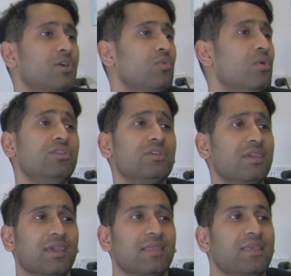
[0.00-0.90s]
Well, you
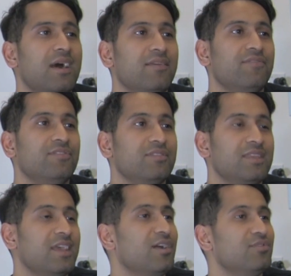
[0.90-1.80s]
can get that if you
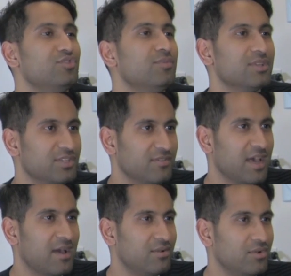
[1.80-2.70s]
take out too much of the
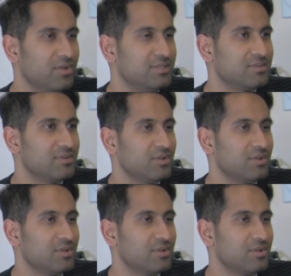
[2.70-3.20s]
adenoids.